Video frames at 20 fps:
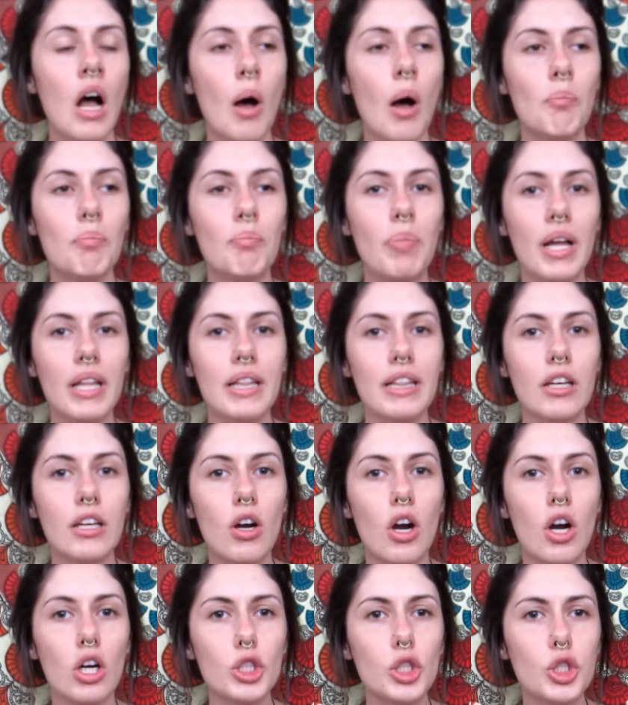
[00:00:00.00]
But there
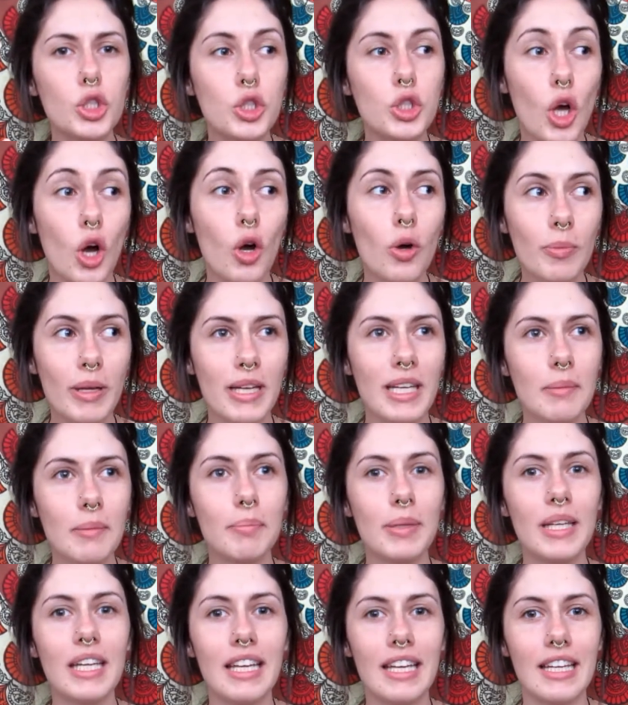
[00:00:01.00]
are so many
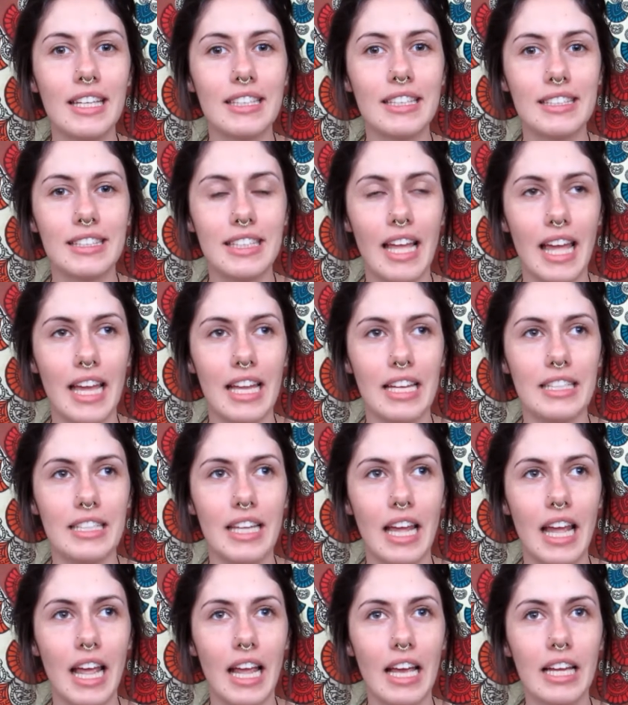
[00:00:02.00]
beings and
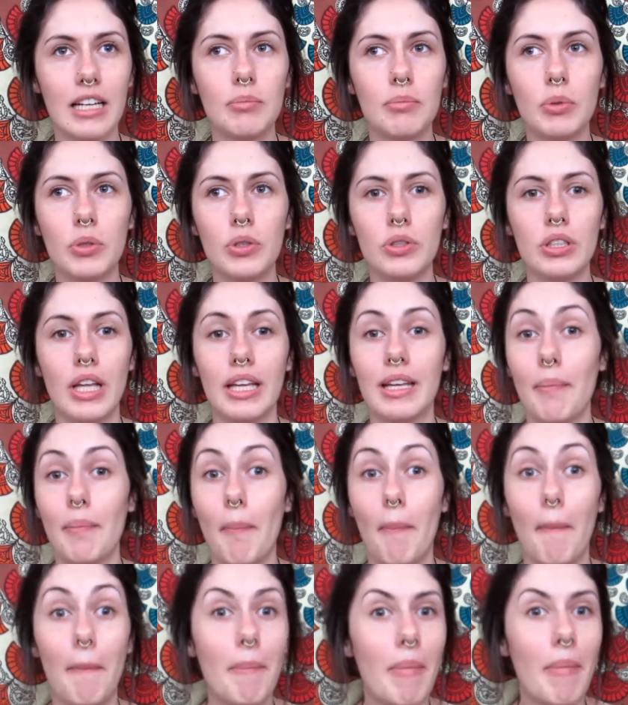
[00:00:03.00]
animal, like
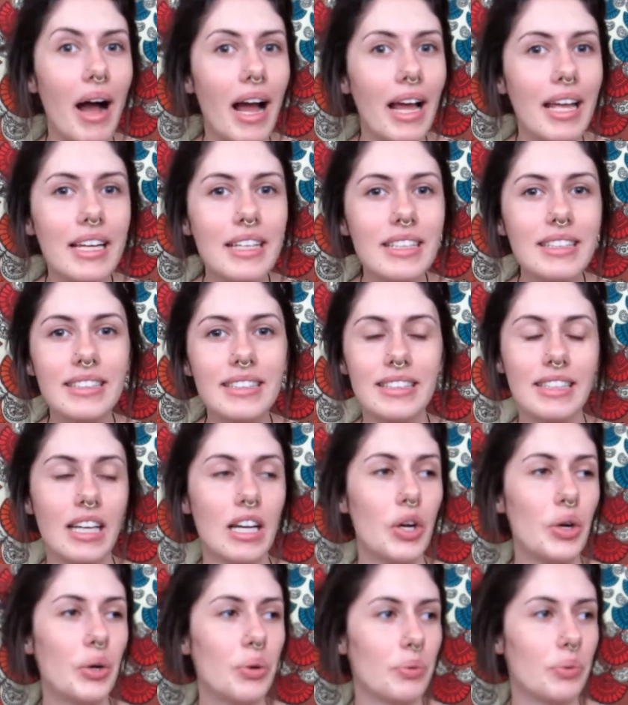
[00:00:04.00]
mice,
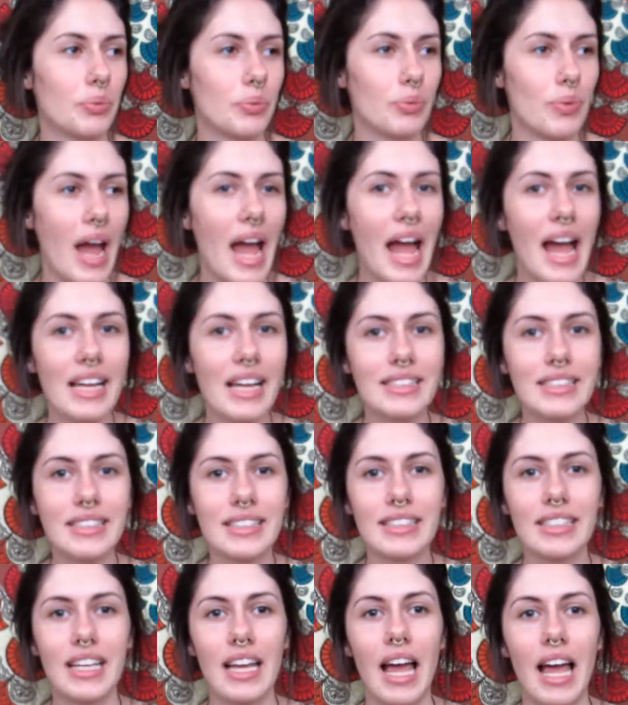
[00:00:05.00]

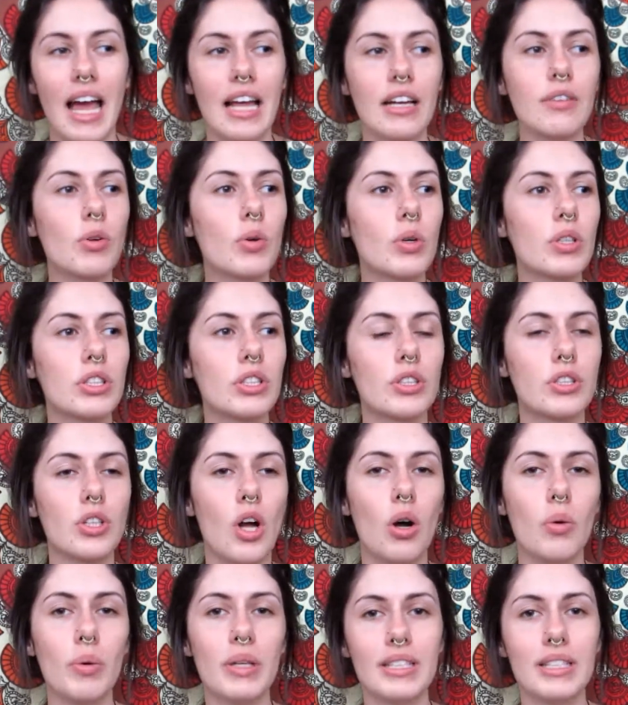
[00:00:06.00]
rats, and of course there's
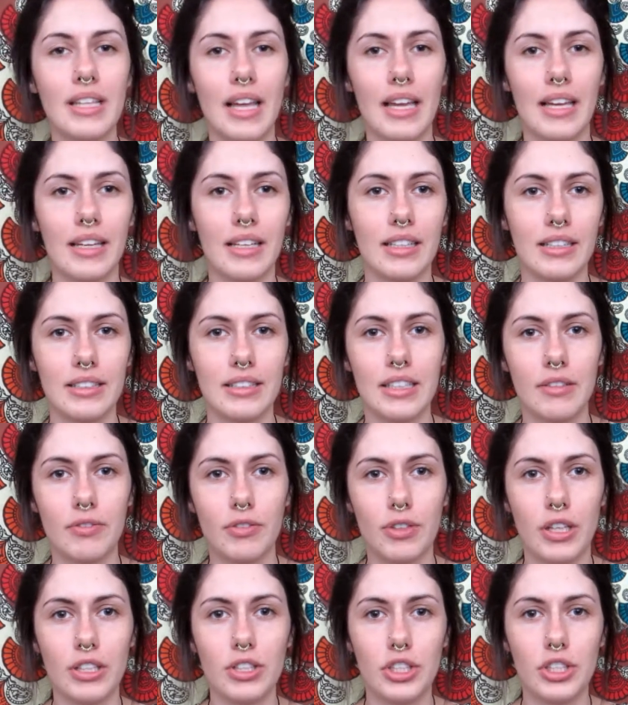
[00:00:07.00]
always like a
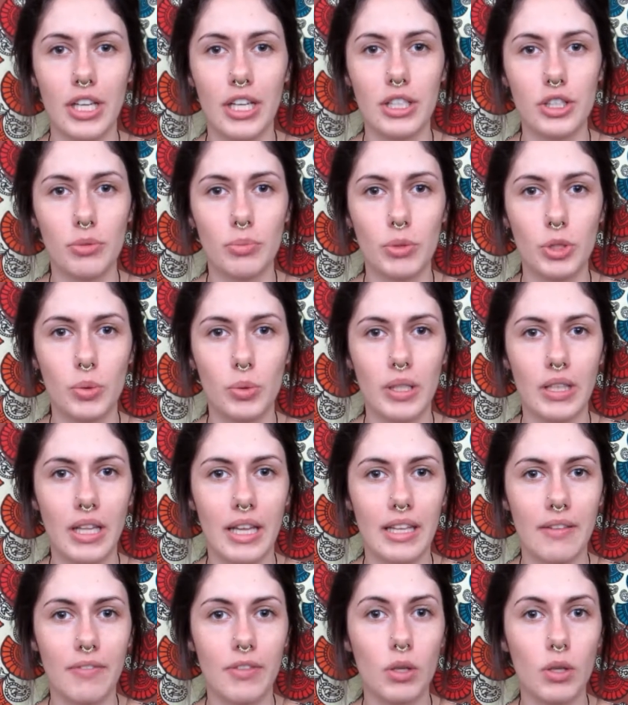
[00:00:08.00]
differentiation between
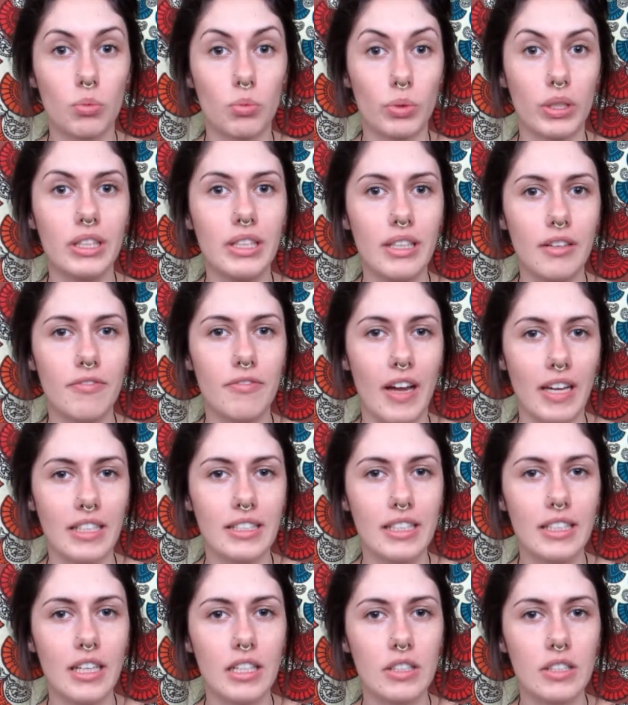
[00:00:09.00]
like if they're really
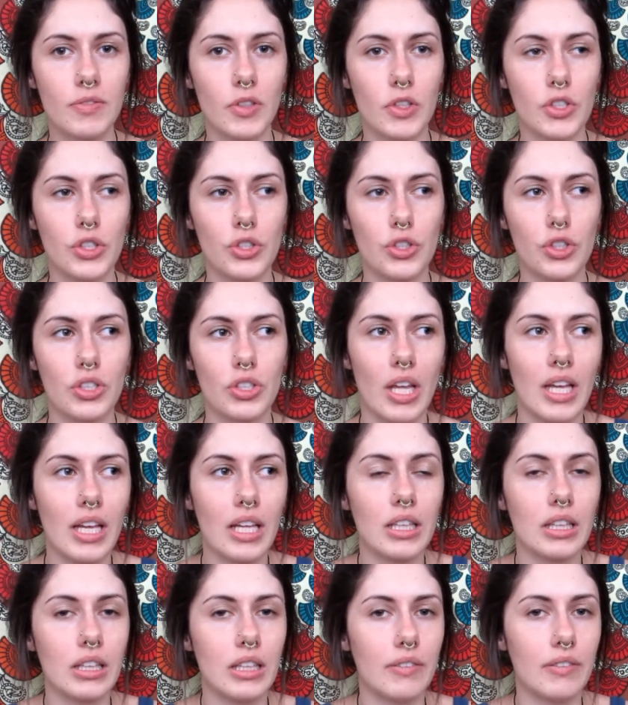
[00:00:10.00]
affecting us versus just like
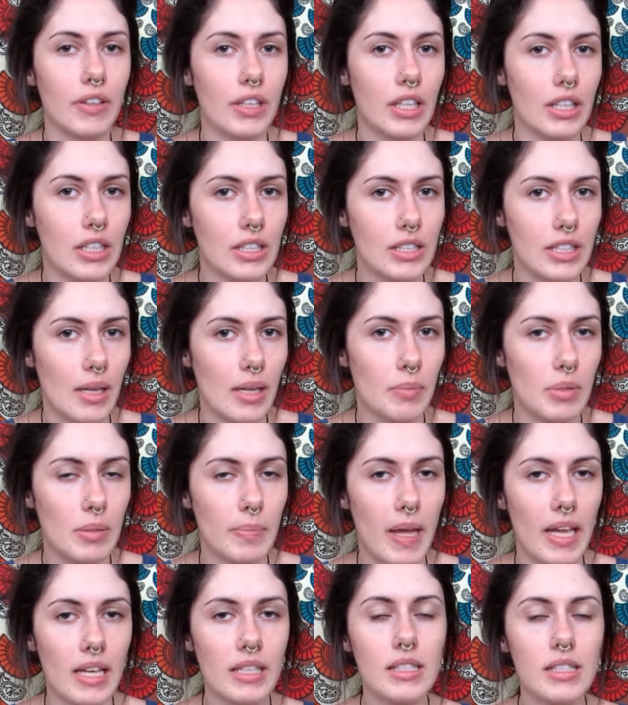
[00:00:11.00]
living in the same
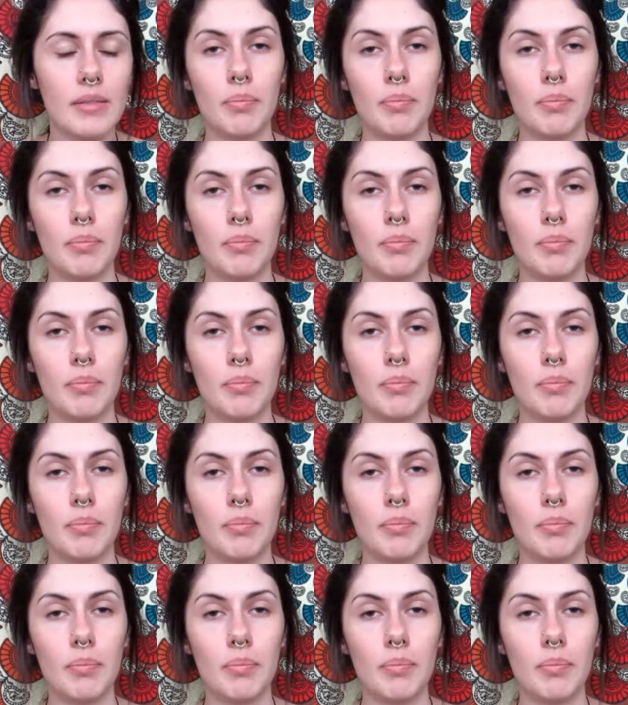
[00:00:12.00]
space.